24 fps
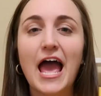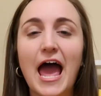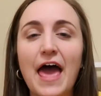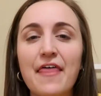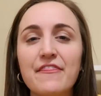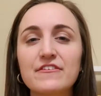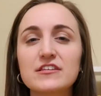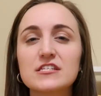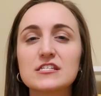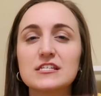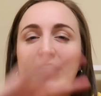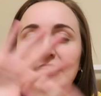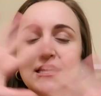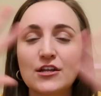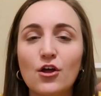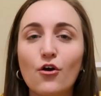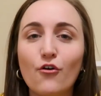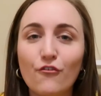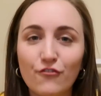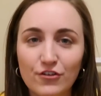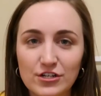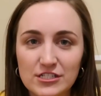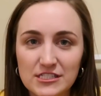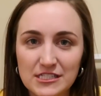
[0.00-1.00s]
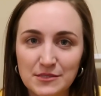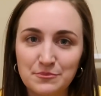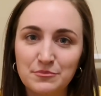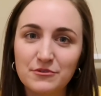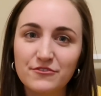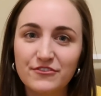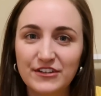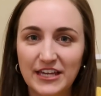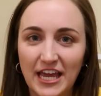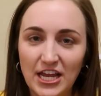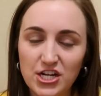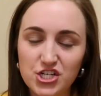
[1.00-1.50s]
And this is like an
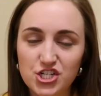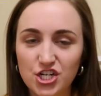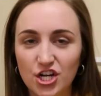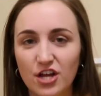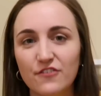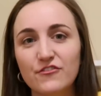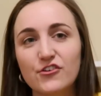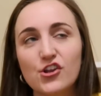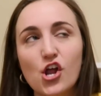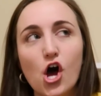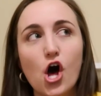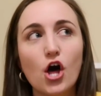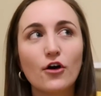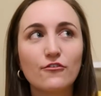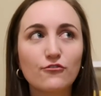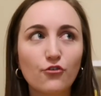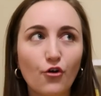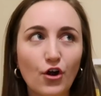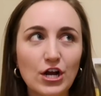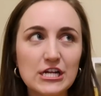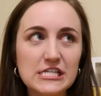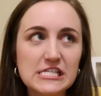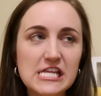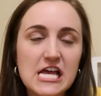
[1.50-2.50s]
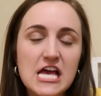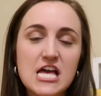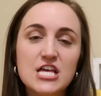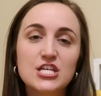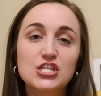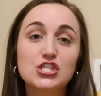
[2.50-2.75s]
oversimplification of it all, of course.